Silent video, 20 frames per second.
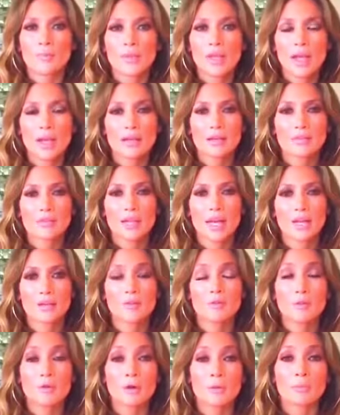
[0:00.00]
kind of that
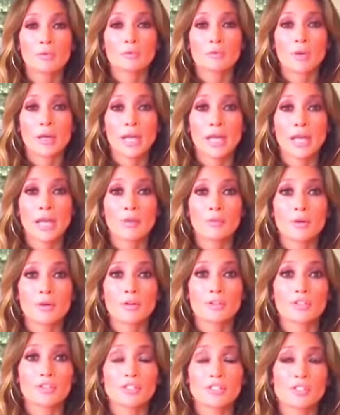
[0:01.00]
Norma Ray,
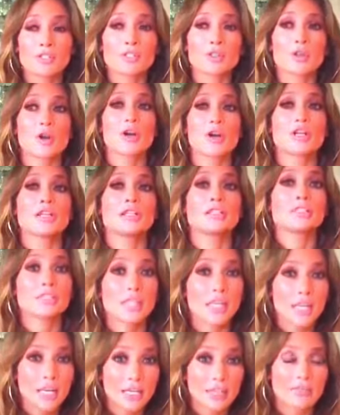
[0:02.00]
where she's starting to
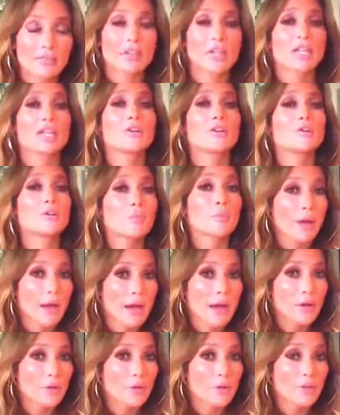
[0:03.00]
kind of gain her
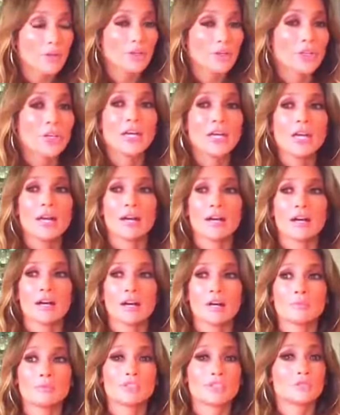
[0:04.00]
power.
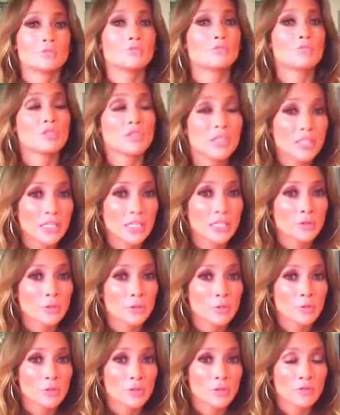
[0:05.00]
She's really in the
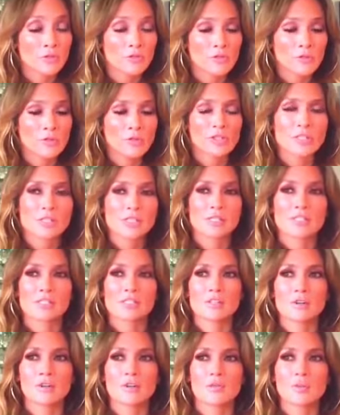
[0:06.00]
workforce, and
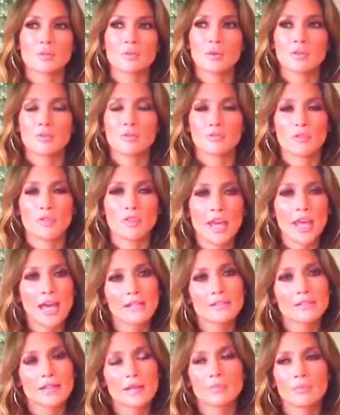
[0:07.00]
so we went for that
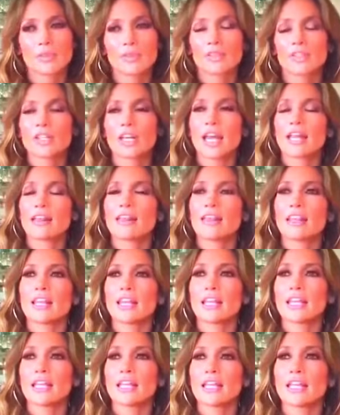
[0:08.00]
type of look. And
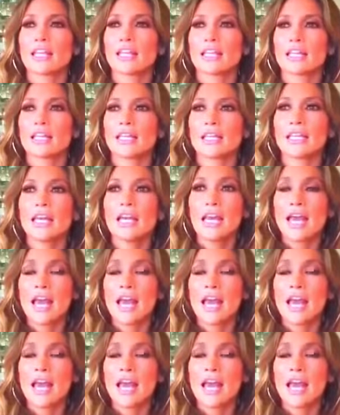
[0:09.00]
then in the